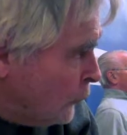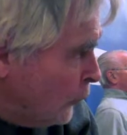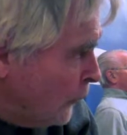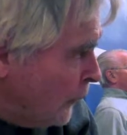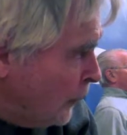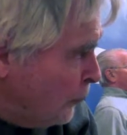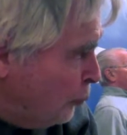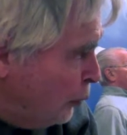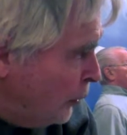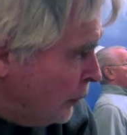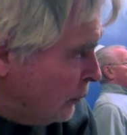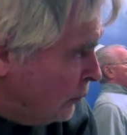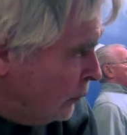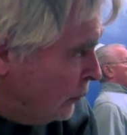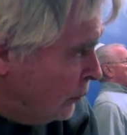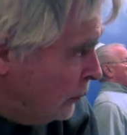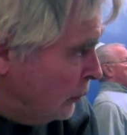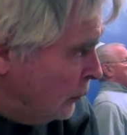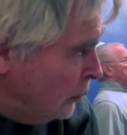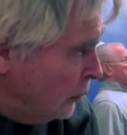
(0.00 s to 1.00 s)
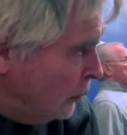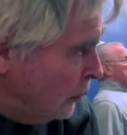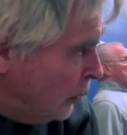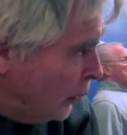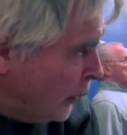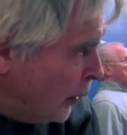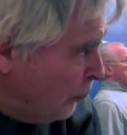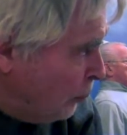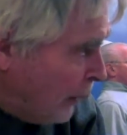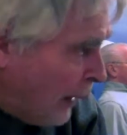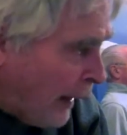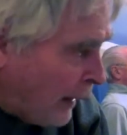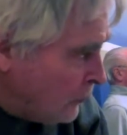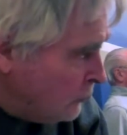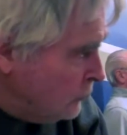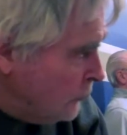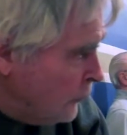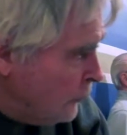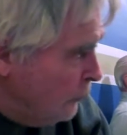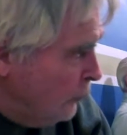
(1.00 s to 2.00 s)
So they put like a black
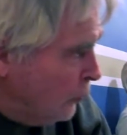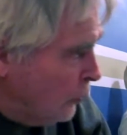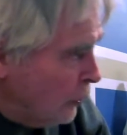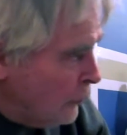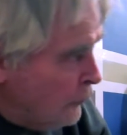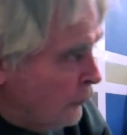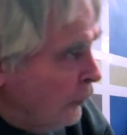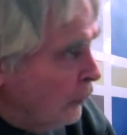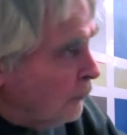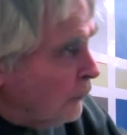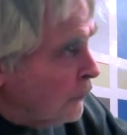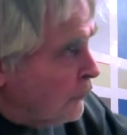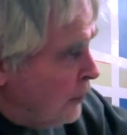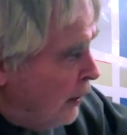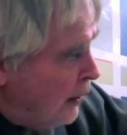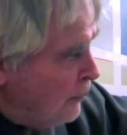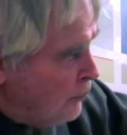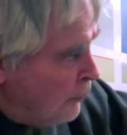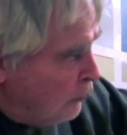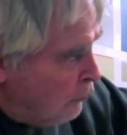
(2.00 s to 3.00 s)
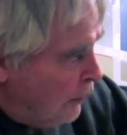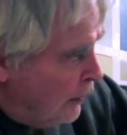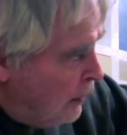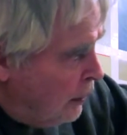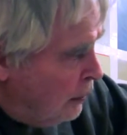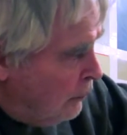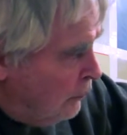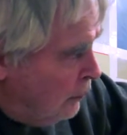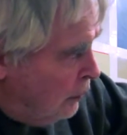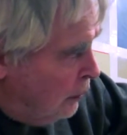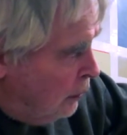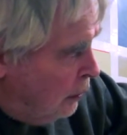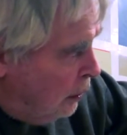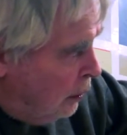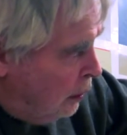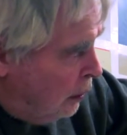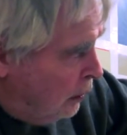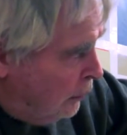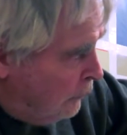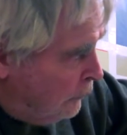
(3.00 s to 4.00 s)
or a silver tape that ran
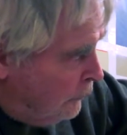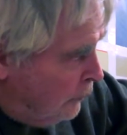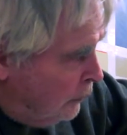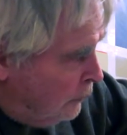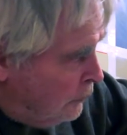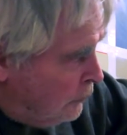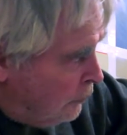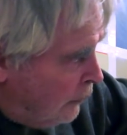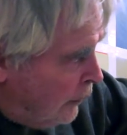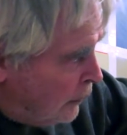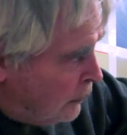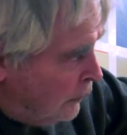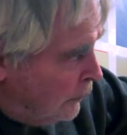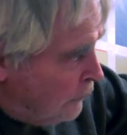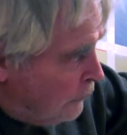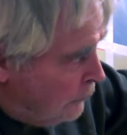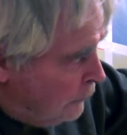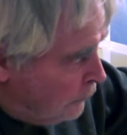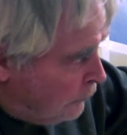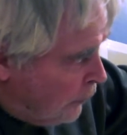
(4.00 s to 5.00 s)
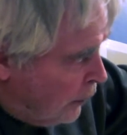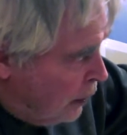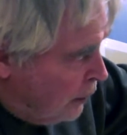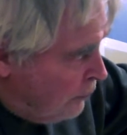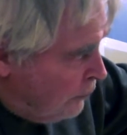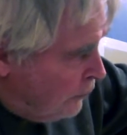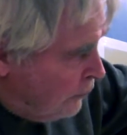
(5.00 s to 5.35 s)
directly from